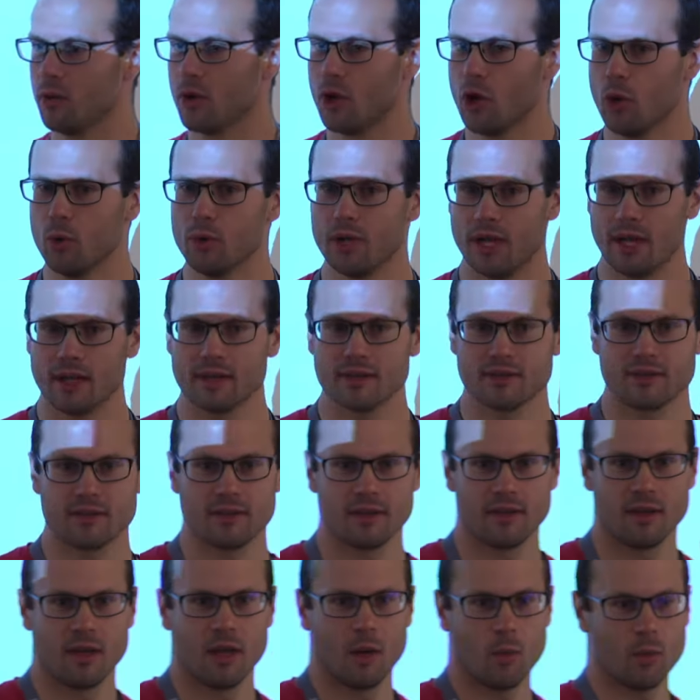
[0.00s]
codecs
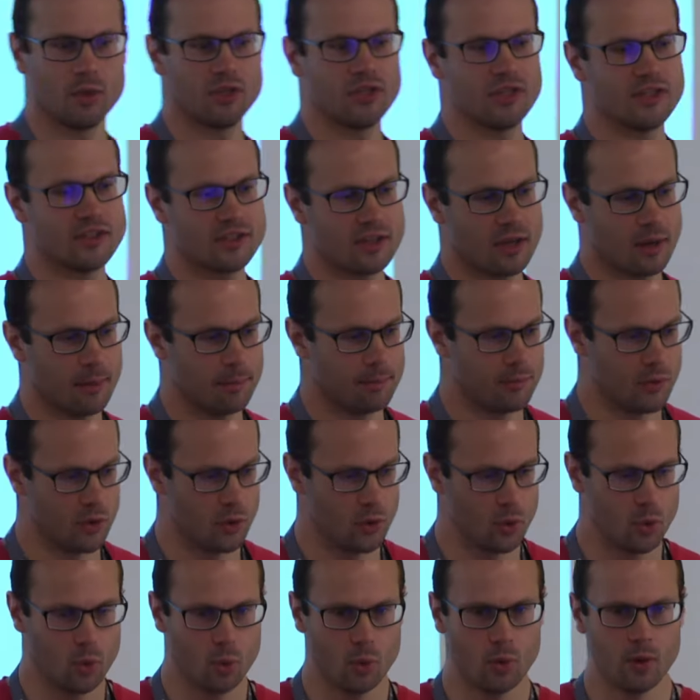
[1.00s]
which is some
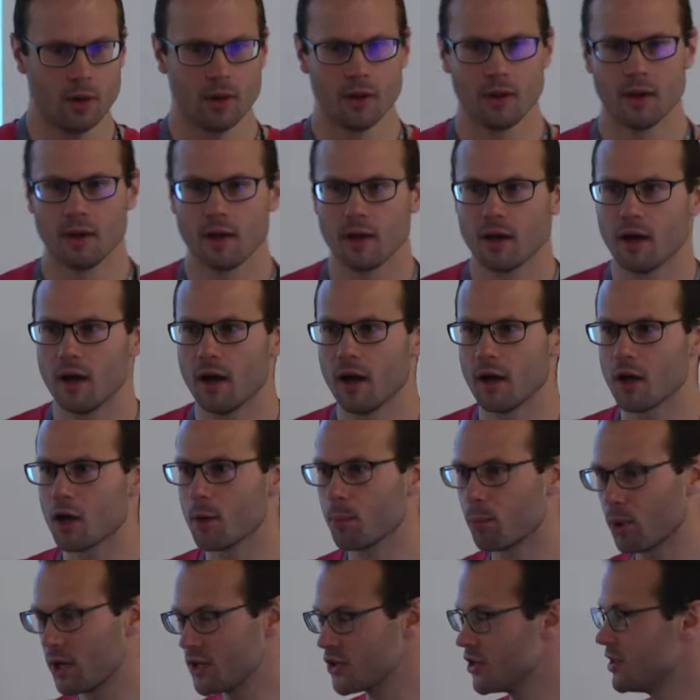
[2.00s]
new uh,
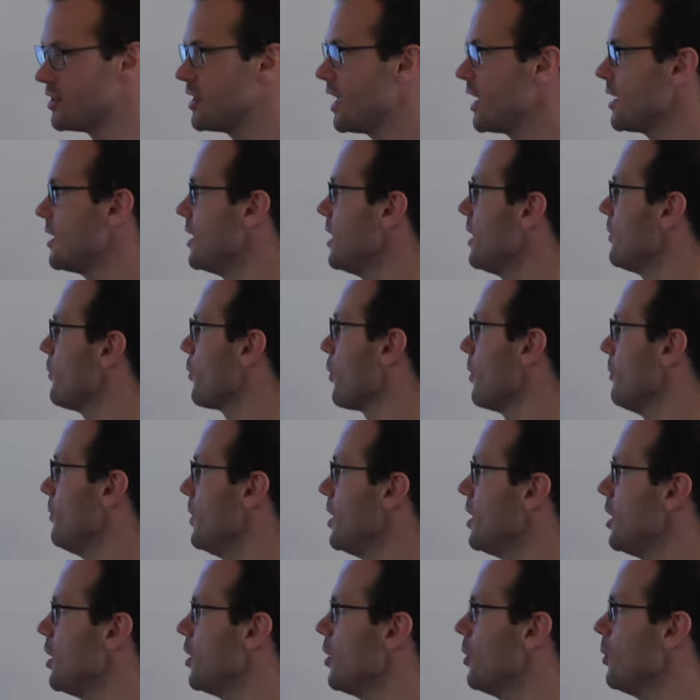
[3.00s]
compression technique for a
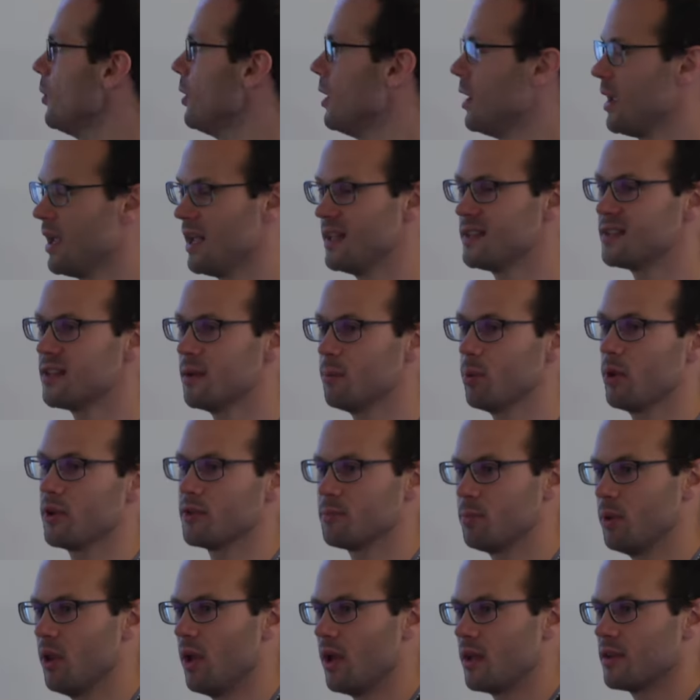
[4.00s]
video in C++.
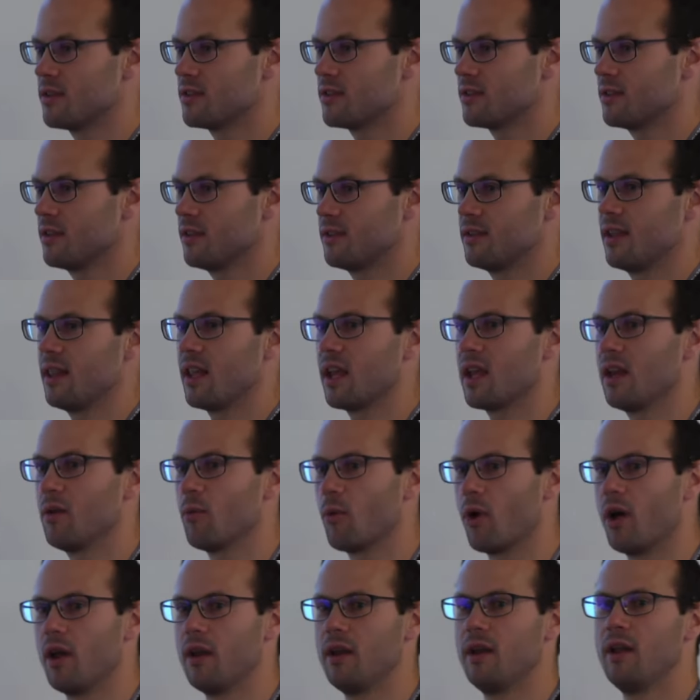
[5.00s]
So they can
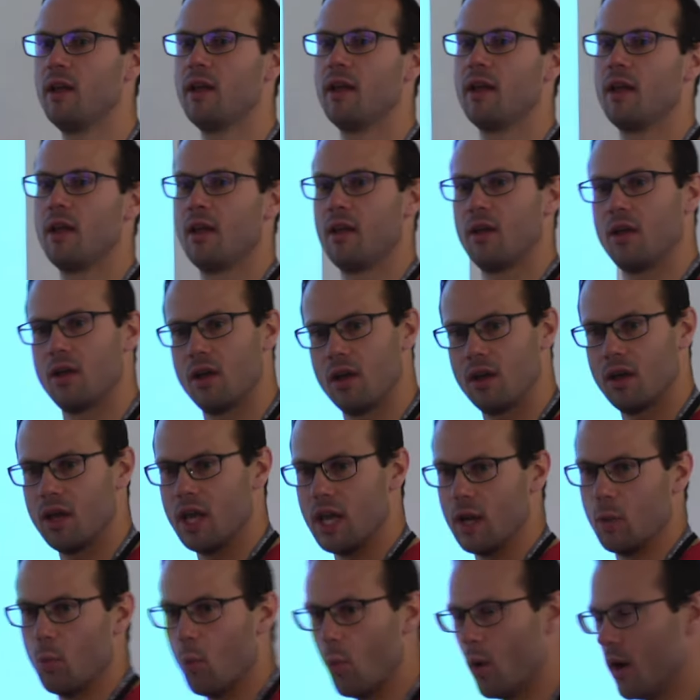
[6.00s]
run
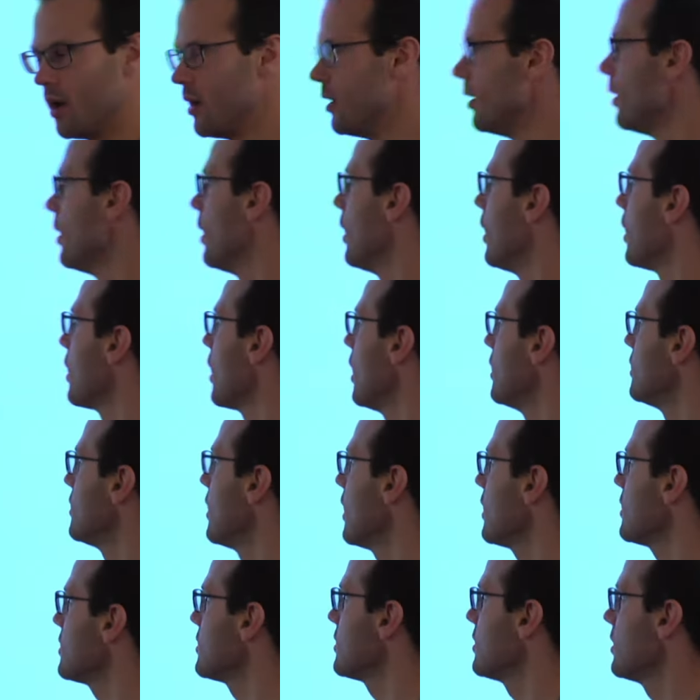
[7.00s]
in one
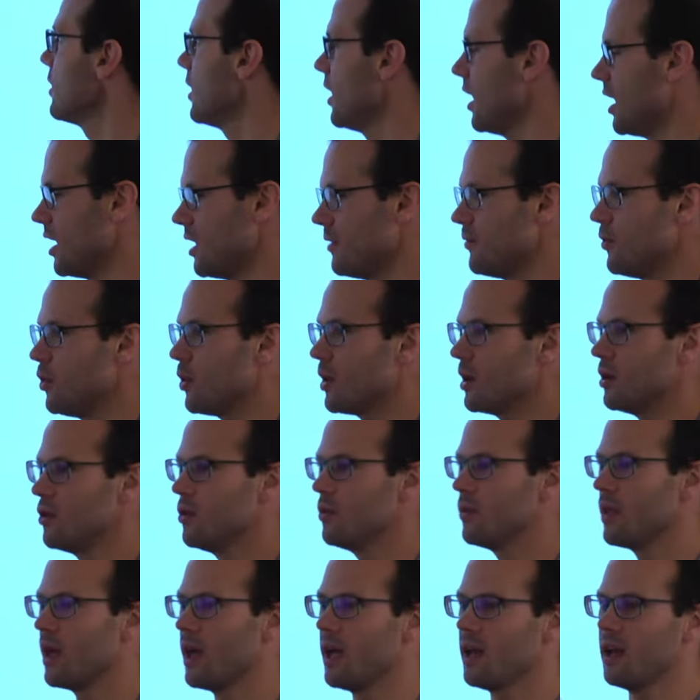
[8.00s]
context, and if you can do
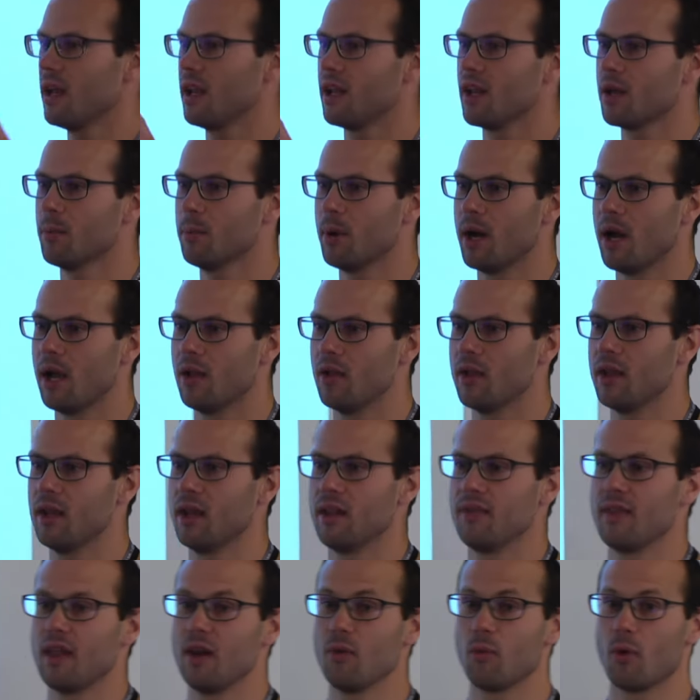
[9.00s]
that and compile it
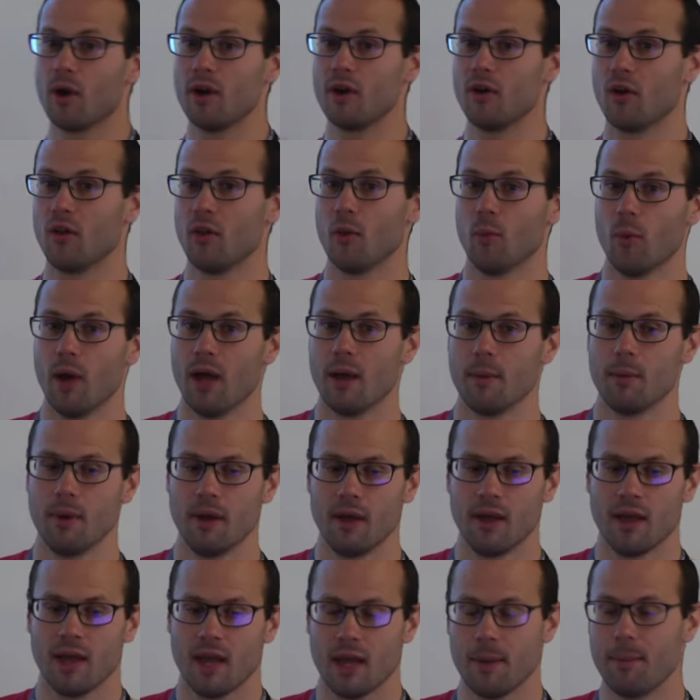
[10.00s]
and then run it on the web,
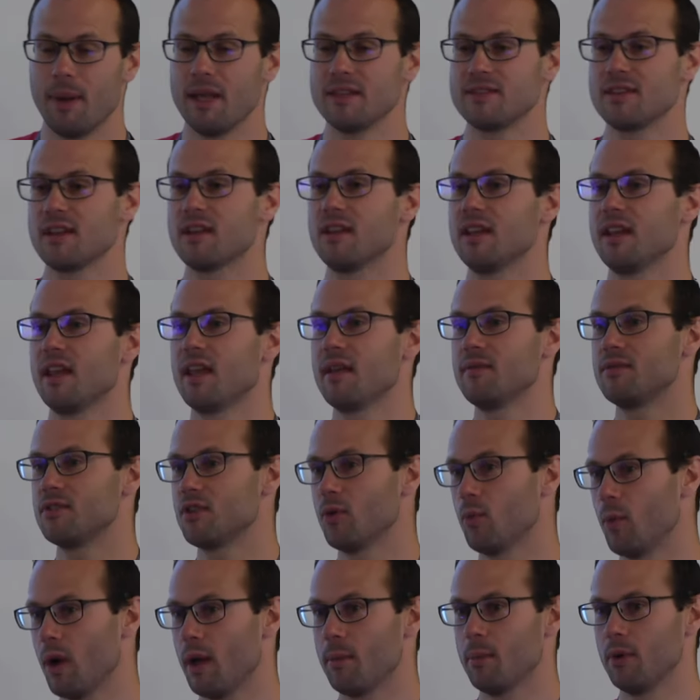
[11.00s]
it basically gives the
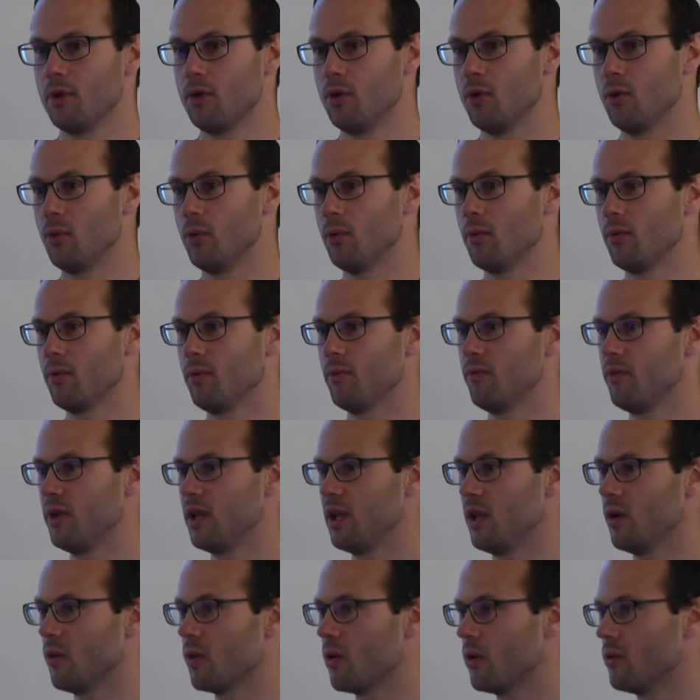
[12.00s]
web a new
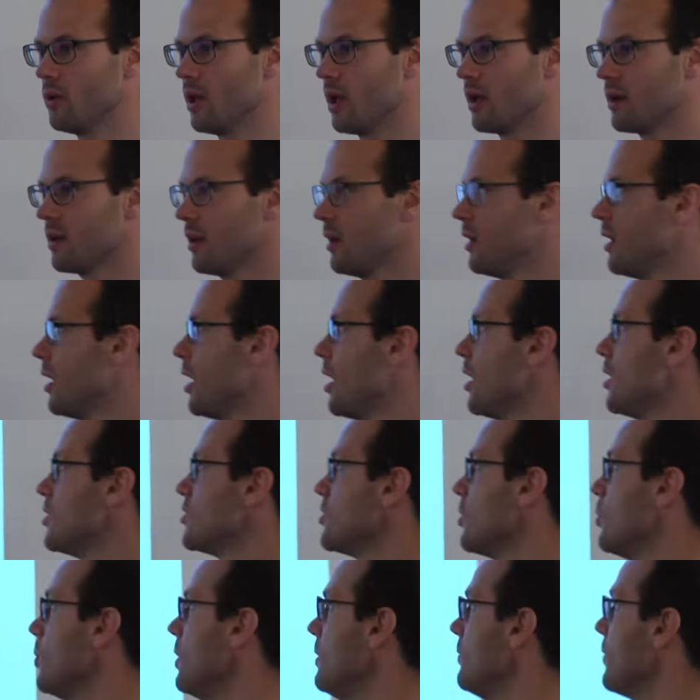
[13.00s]
video codec.
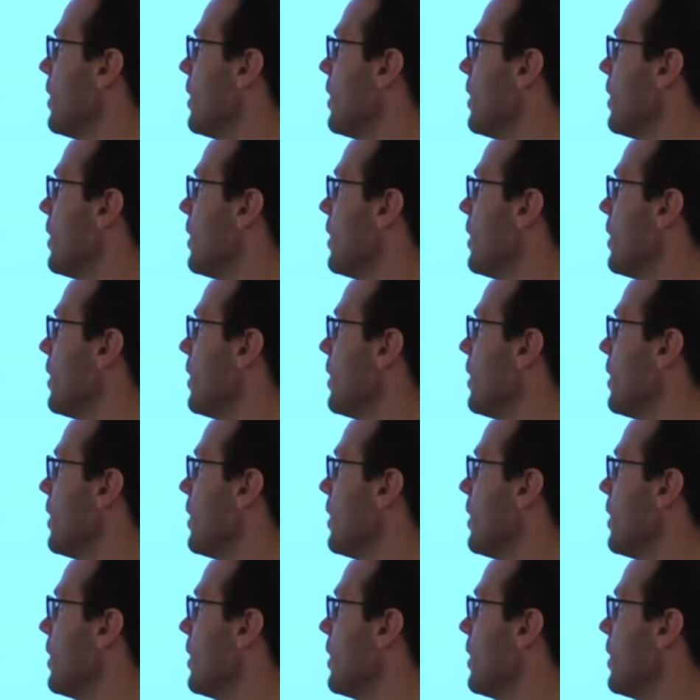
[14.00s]
So we've